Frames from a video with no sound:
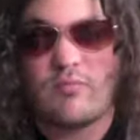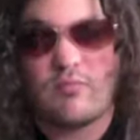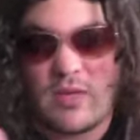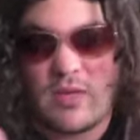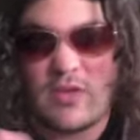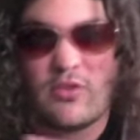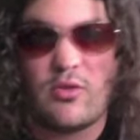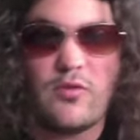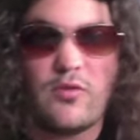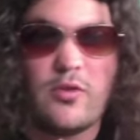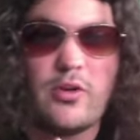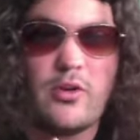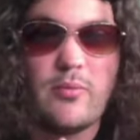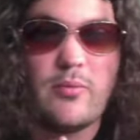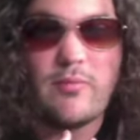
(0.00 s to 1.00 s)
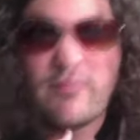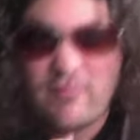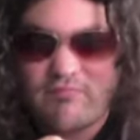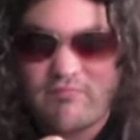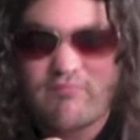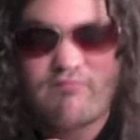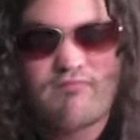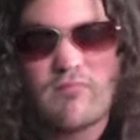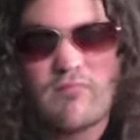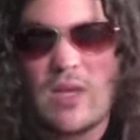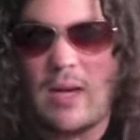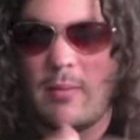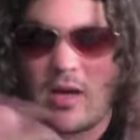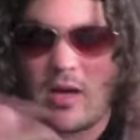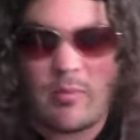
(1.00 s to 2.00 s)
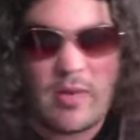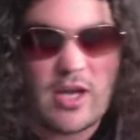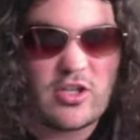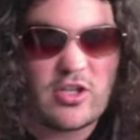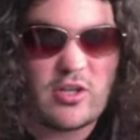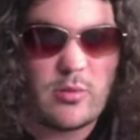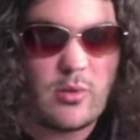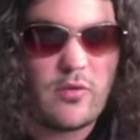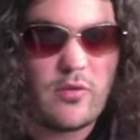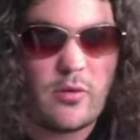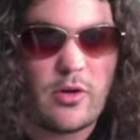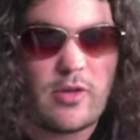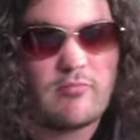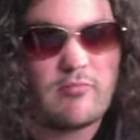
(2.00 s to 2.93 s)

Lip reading: that's good for you. I'm not gonna bash anyone for it.